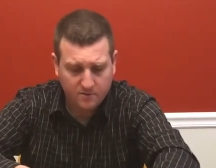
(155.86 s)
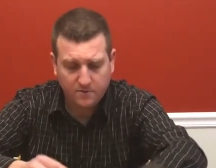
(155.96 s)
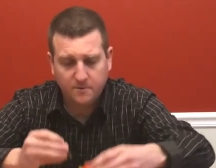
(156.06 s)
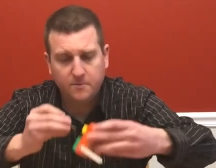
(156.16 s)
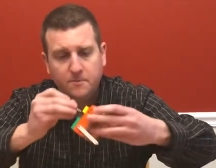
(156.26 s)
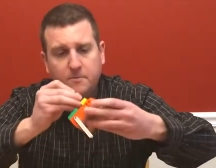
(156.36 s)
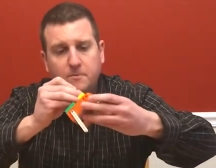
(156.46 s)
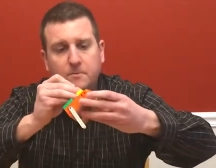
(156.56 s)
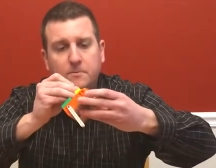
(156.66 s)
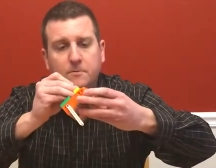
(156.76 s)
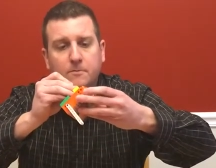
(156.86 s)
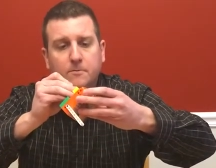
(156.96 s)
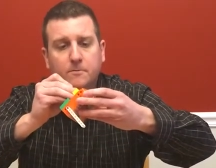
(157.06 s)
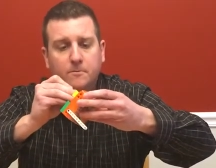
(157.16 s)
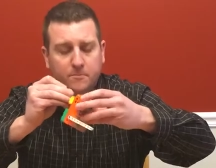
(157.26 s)

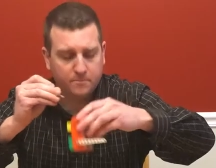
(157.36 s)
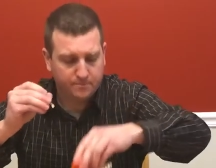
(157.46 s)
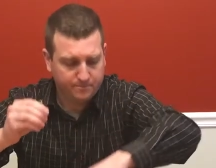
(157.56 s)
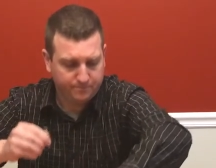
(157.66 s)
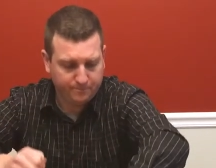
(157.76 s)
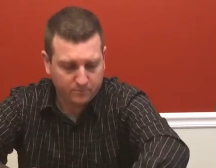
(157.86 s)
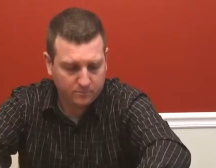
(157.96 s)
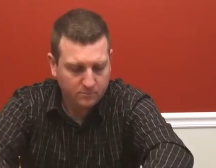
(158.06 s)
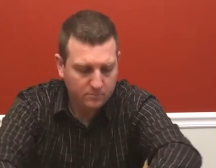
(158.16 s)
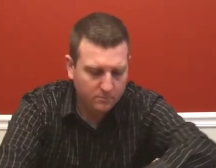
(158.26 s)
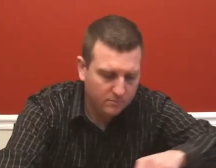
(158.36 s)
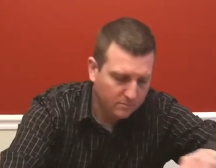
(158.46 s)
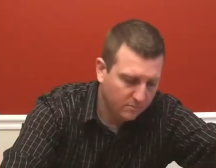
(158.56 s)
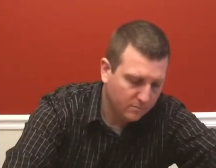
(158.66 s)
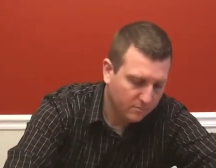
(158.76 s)

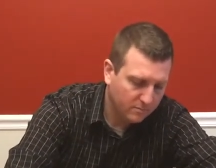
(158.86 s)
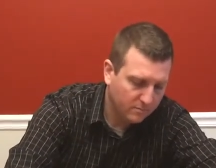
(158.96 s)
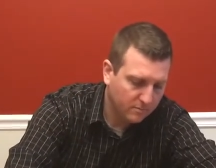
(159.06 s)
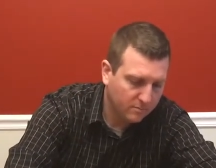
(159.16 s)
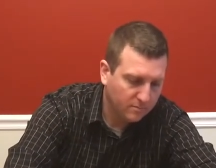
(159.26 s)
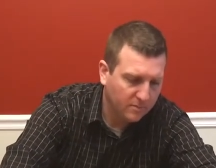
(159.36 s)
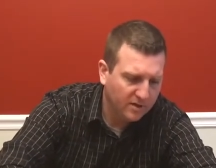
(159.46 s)
Nothing is said.